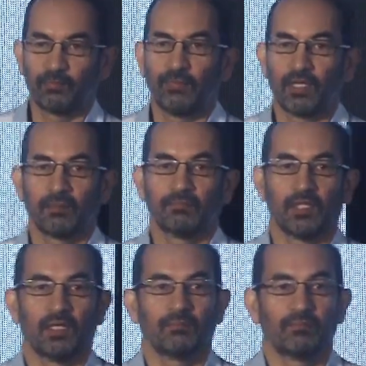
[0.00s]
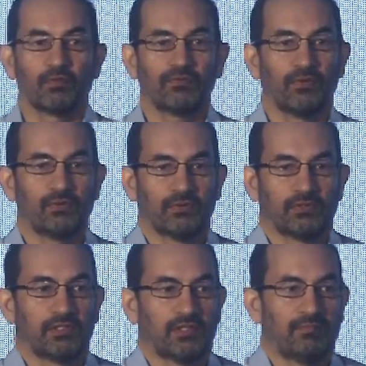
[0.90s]

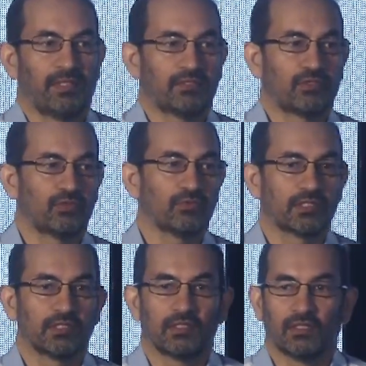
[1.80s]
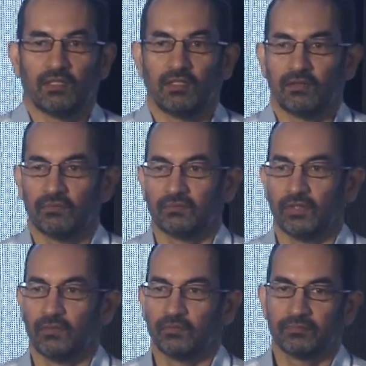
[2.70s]
portfolios are best suited,
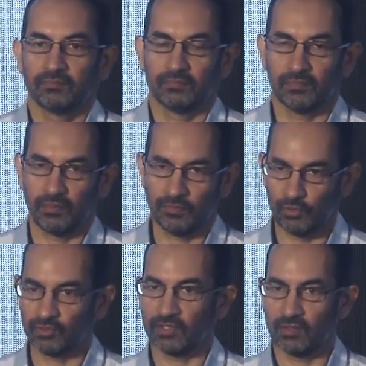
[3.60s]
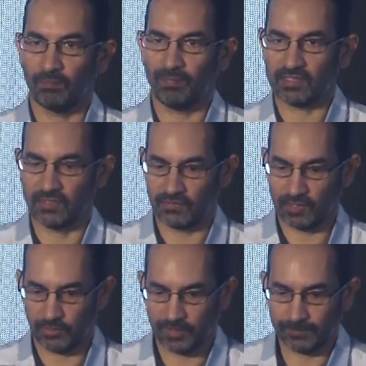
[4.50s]
using passives
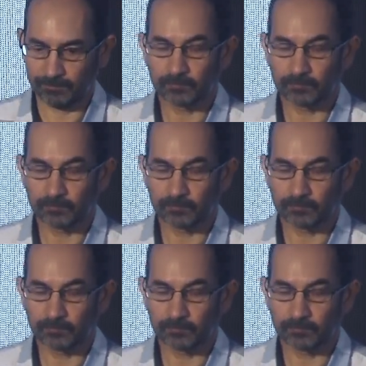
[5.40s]
out there.